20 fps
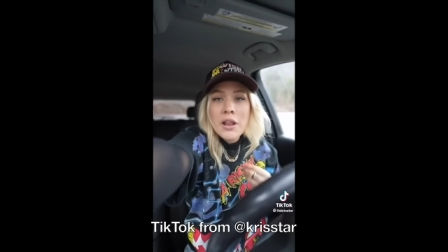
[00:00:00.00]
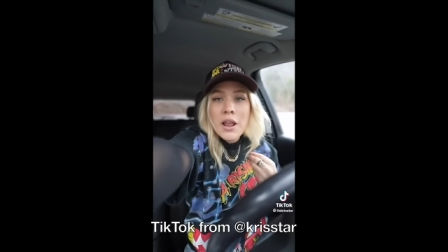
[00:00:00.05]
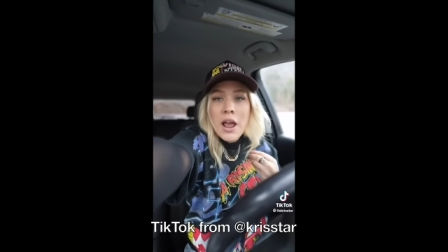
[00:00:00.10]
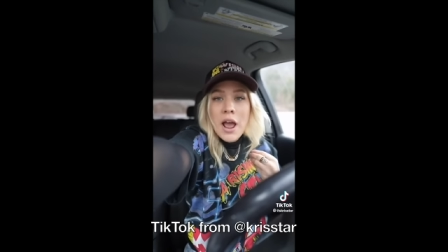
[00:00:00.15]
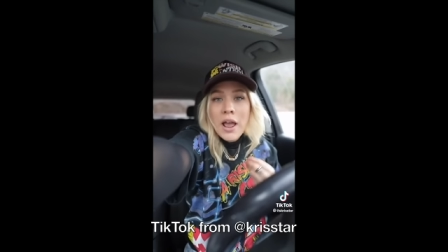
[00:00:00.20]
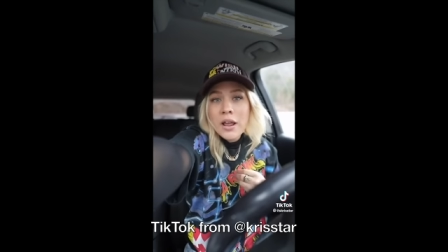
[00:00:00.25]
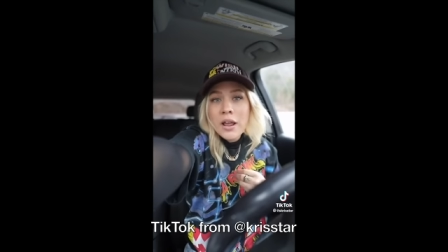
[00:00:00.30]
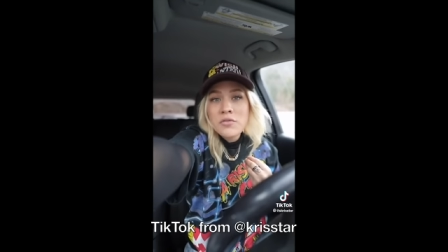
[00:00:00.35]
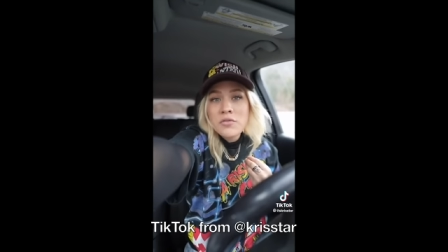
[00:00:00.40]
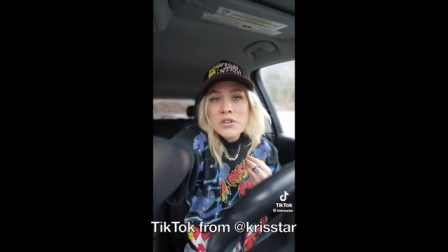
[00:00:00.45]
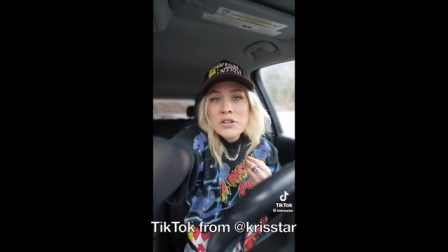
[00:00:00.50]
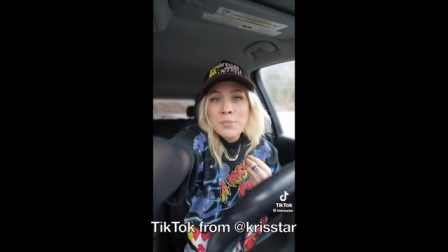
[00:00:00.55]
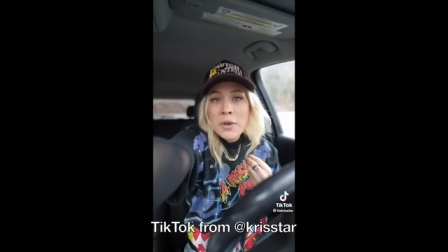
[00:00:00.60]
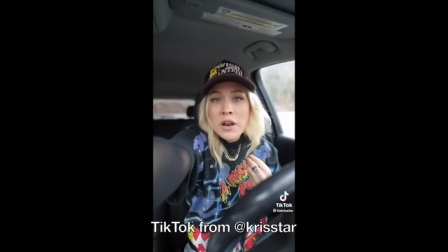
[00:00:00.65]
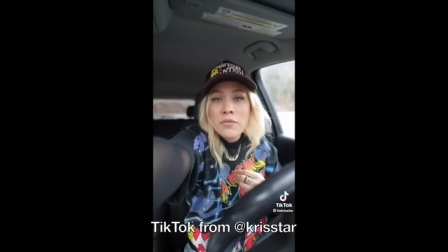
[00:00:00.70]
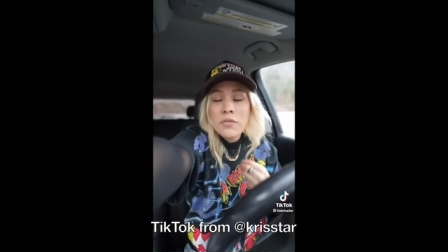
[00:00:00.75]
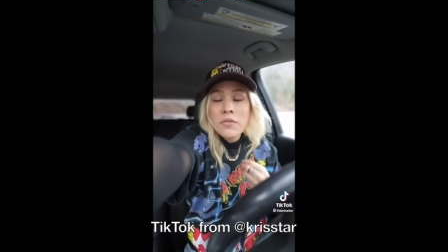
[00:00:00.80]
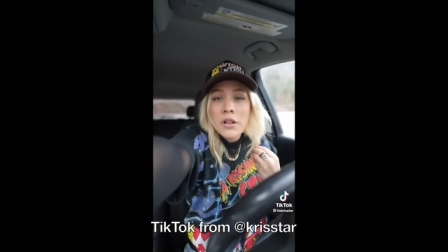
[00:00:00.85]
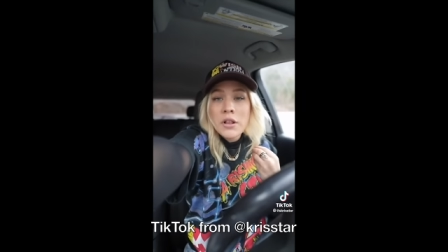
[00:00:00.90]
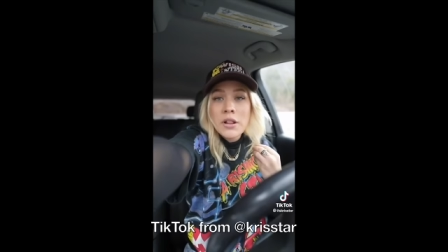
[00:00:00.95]
I've just been
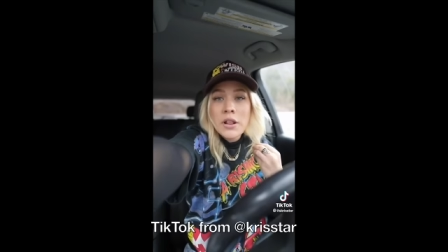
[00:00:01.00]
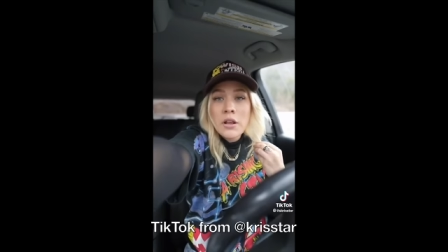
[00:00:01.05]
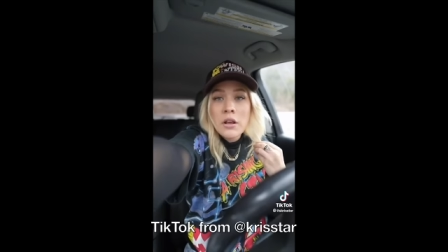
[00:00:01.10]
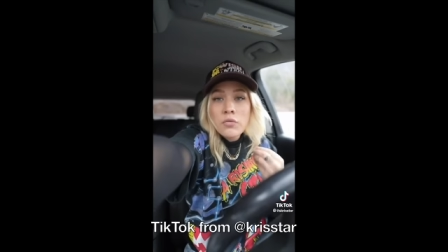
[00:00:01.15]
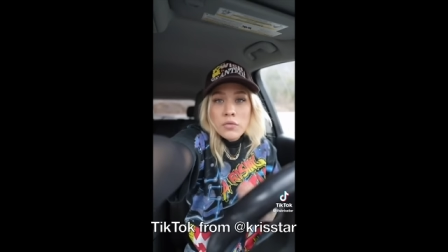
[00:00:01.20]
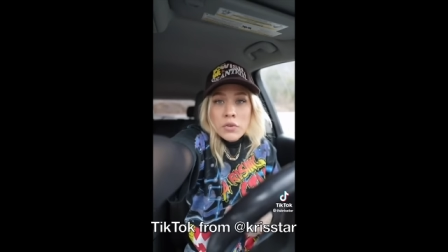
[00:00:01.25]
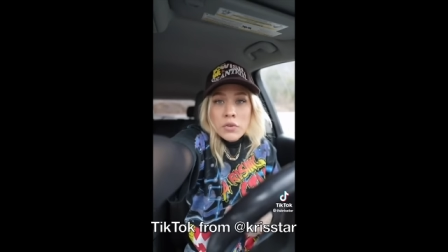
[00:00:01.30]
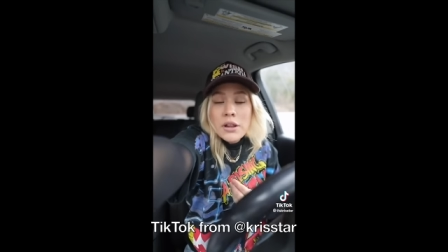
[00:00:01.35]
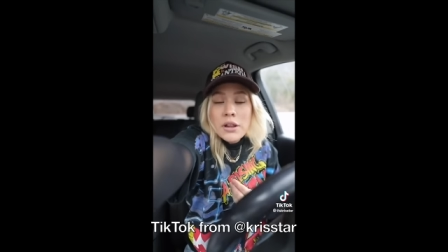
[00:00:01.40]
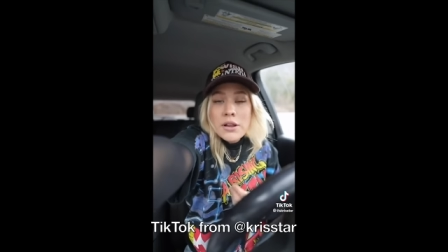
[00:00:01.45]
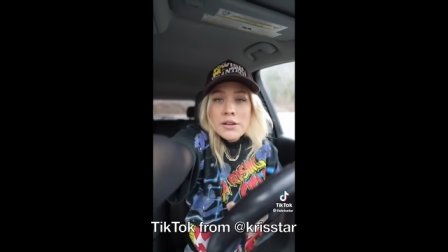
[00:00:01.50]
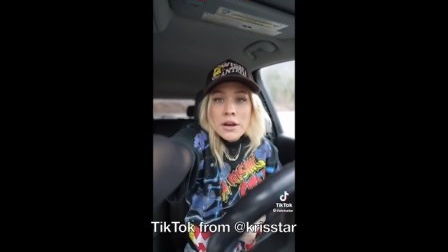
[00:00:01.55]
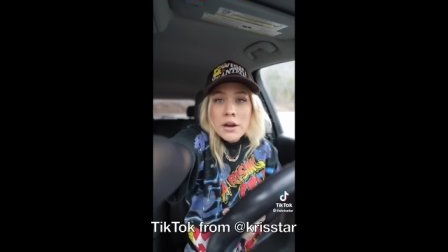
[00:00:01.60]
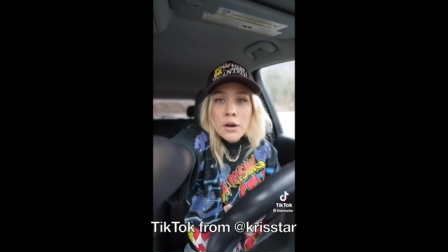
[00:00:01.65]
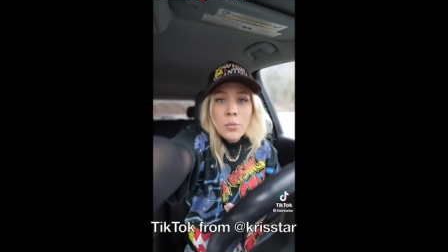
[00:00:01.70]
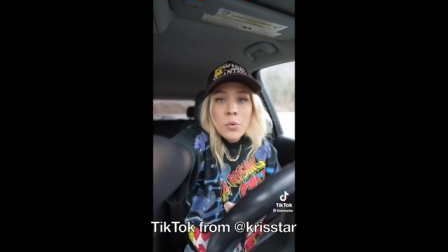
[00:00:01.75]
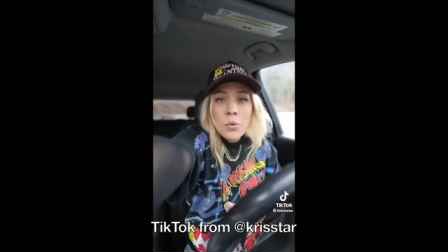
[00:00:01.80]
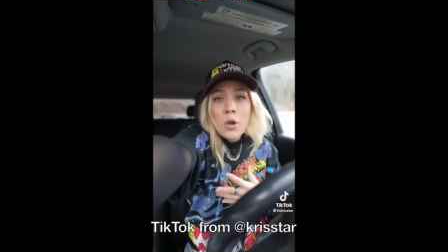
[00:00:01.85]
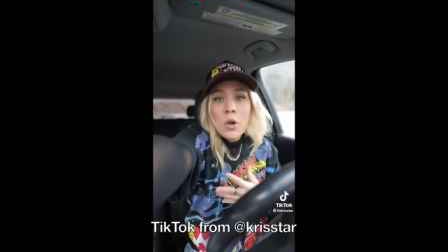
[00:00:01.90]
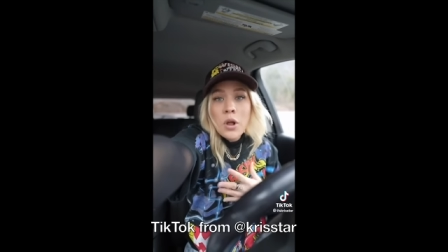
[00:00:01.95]
feeling really
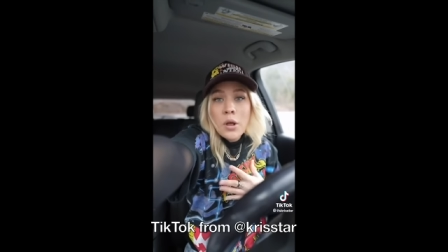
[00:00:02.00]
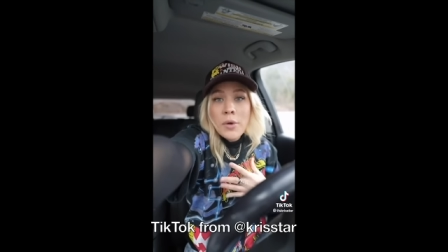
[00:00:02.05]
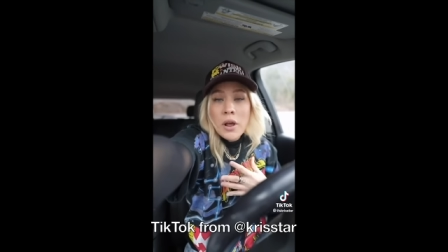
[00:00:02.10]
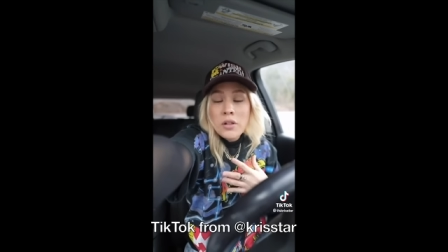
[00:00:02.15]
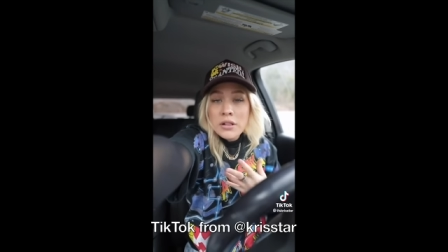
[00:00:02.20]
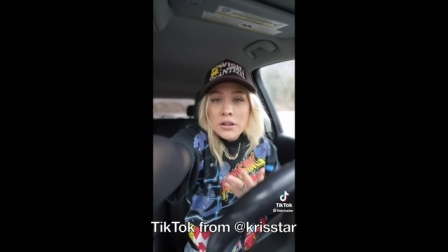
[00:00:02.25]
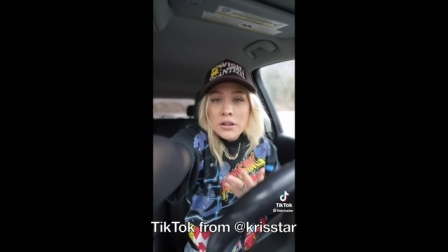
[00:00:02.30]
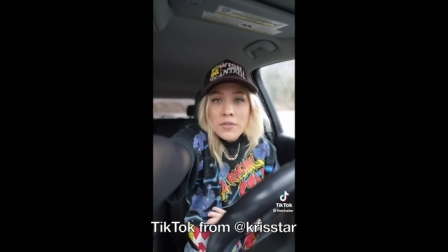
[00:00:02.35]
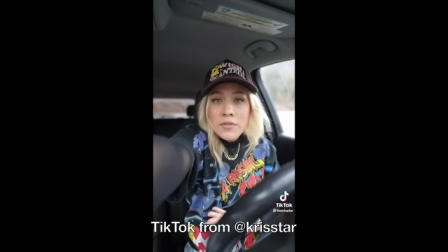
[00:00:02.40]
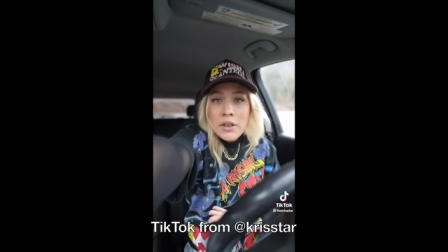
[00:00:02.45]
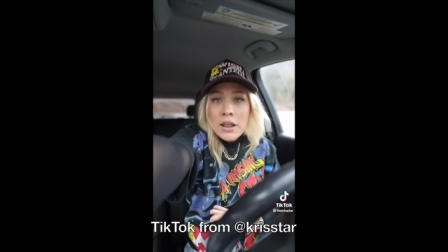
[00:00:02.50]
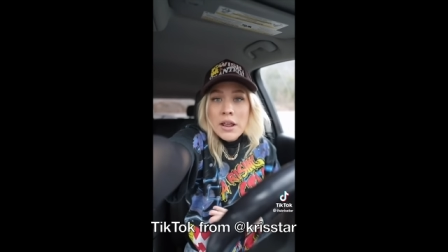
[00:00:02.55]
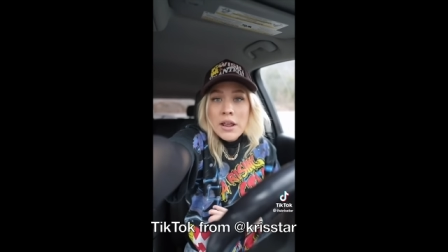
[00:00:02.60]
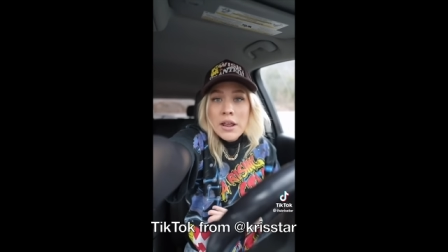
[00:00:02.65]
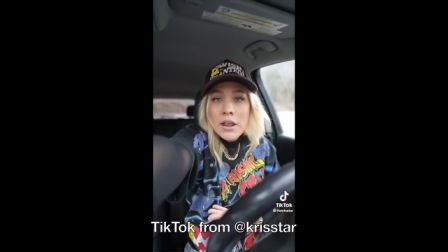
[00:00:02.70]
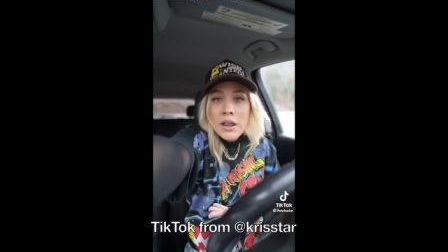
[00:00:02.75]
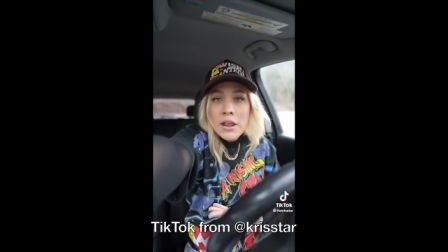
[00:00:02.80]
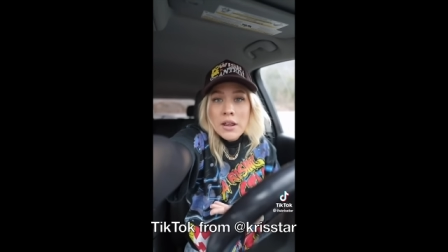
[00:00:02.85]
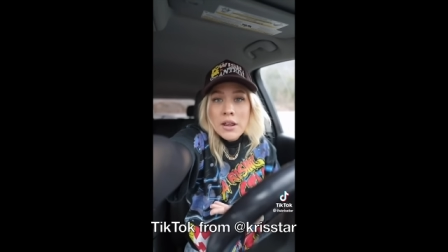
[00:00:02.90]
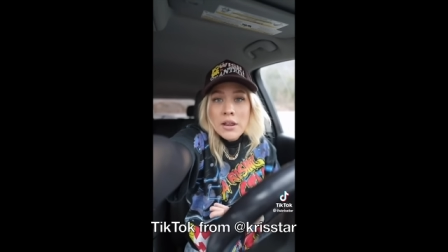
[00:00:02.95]
terrible about leaving
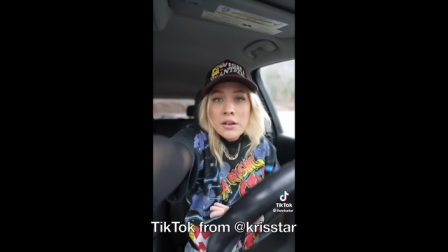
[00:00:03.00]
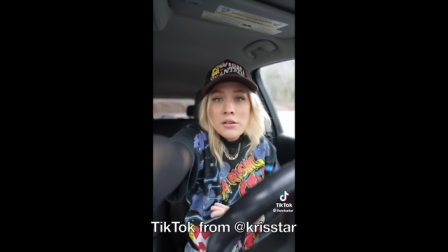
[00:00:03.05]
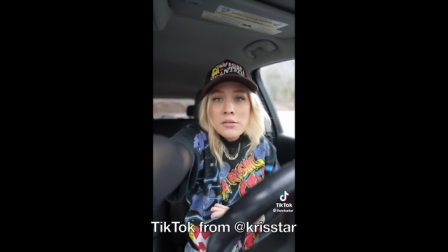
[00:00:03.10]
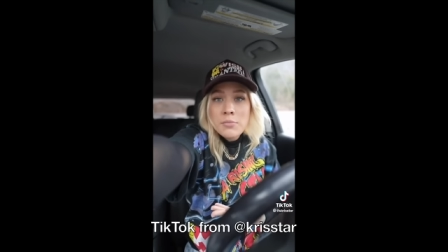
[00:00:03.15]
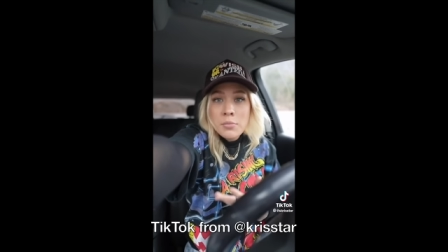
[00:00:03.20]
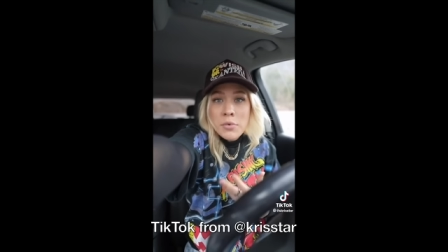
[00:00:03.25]
it in